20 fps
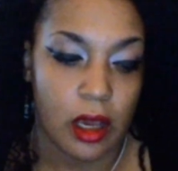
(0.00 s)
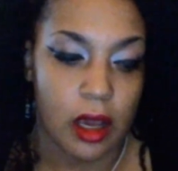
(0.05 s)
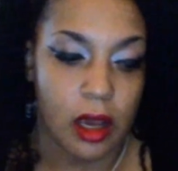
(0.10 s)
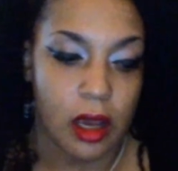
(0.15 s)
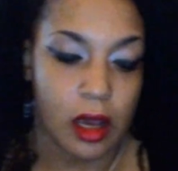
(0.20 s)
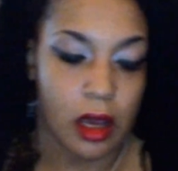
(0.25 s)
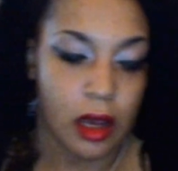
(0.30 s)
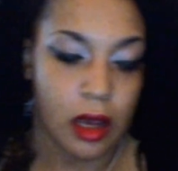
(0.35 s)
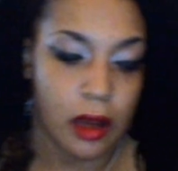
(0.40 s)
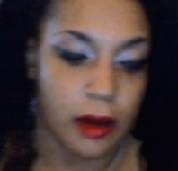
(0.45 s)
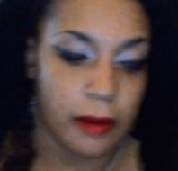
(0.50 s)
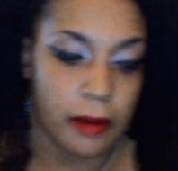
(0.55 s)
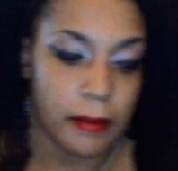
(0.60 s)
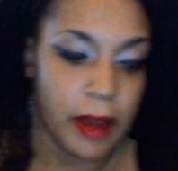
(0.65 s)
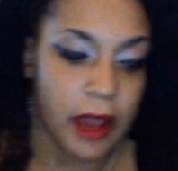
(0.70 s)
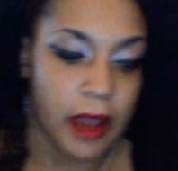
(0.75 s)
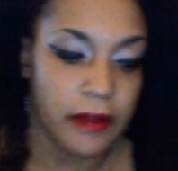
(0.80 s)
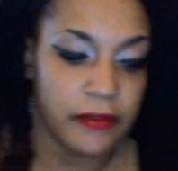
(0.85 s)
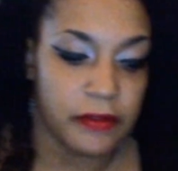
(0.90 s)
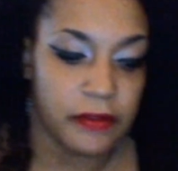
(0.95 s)
Um,
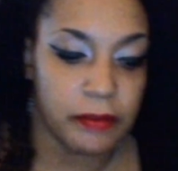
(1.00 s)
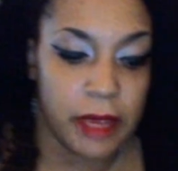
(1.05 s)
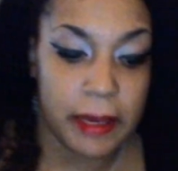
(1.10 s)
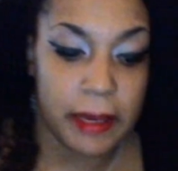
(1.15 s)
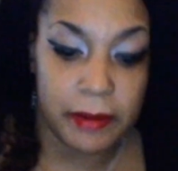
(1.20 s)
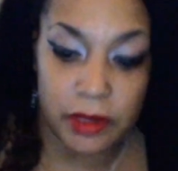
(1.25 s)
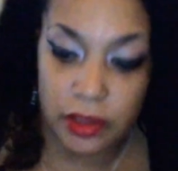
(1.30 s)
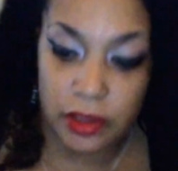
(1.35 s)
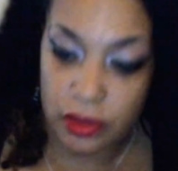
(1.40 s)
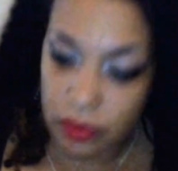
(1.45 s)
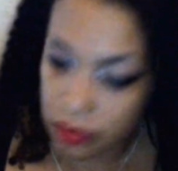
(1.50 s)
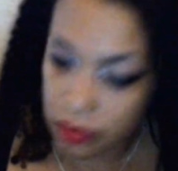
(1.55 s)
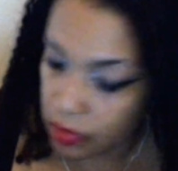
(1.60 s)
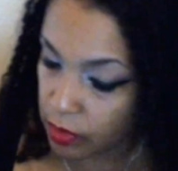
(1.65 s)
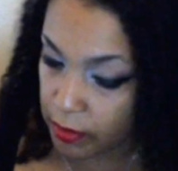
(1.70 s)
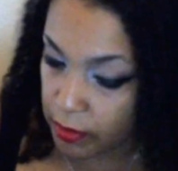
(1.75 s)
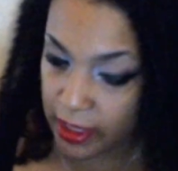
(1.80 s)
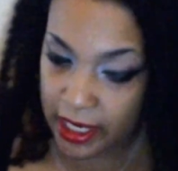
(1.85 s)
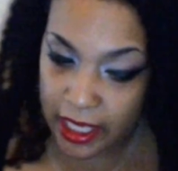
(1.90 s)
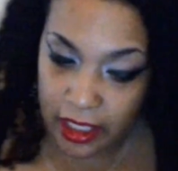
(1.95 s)
I, maybe you and your
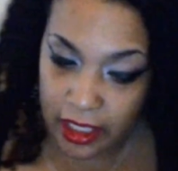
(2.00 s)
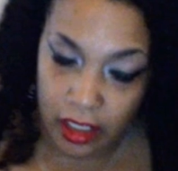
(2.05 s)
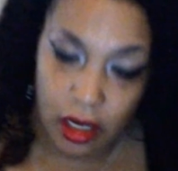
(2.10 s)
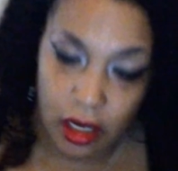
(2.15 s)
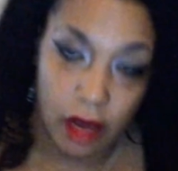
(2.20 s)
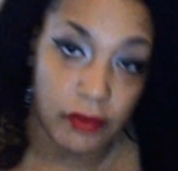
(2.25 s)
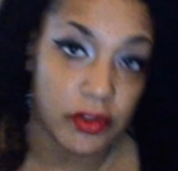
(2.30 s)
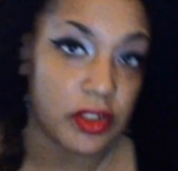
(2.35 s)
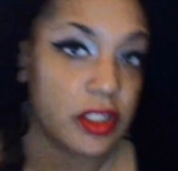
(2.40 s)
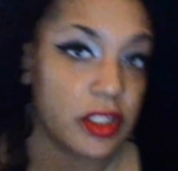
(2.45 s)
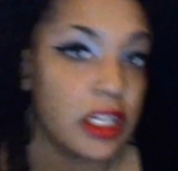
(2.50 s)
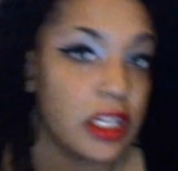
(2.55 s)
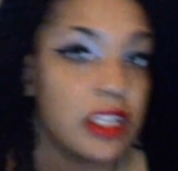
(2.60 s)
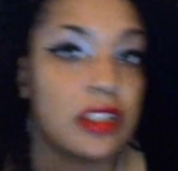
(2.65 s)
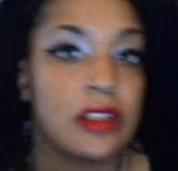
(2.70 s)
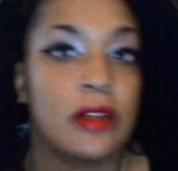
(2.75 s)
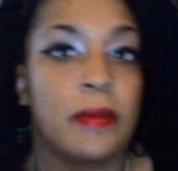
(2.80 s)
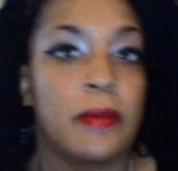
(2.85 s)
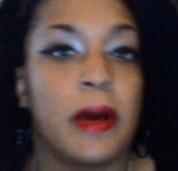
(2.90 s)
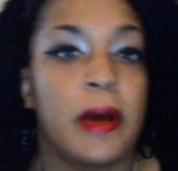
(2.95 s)
mate had a
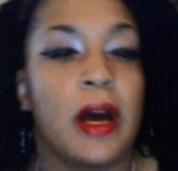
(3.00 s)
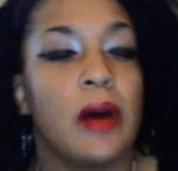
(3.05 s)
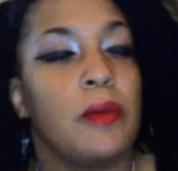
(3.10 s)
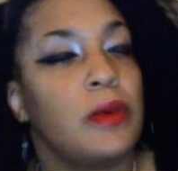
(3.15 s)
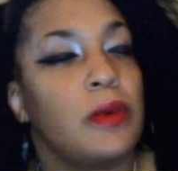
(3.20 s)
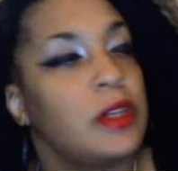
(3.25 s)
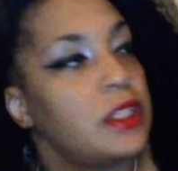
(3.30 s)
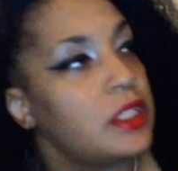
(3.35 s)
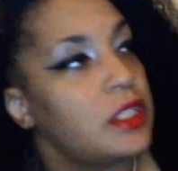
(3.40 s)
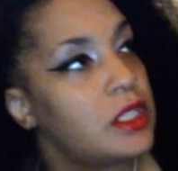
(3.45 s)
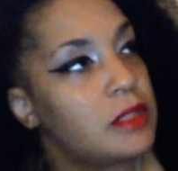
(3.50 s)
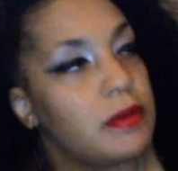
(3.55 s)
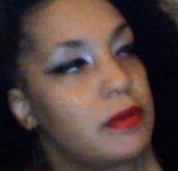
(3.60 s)
conversation about what it is.